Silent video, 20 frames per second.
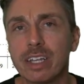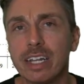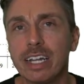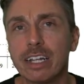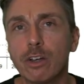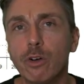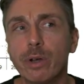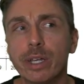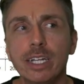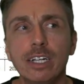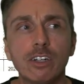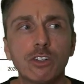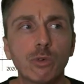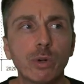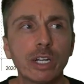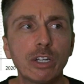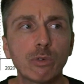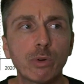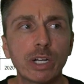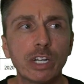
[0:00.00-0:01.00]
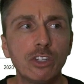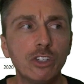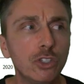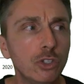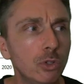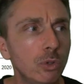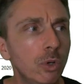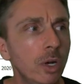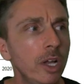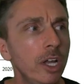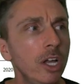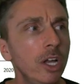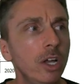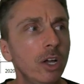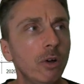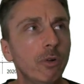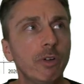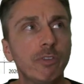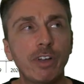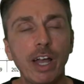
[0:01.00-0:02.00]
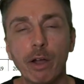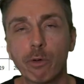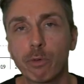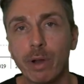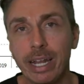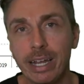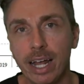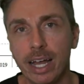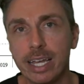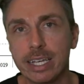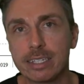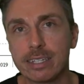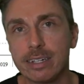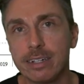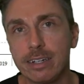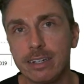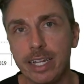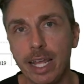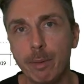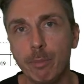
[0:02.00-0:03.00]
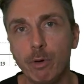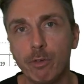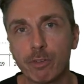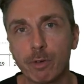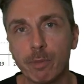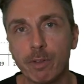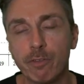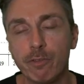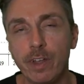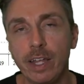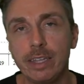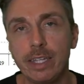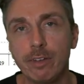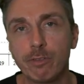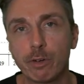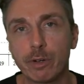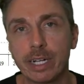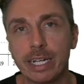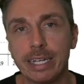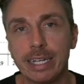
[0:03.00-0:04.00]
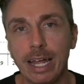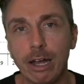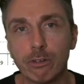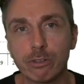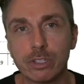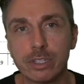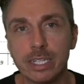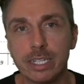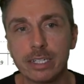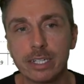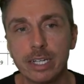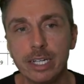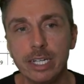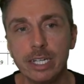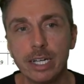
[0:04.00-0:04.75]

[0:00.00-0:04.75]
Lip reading: And then going into 2022, we've got rate hikes on the table from the Fed. They've already announced it.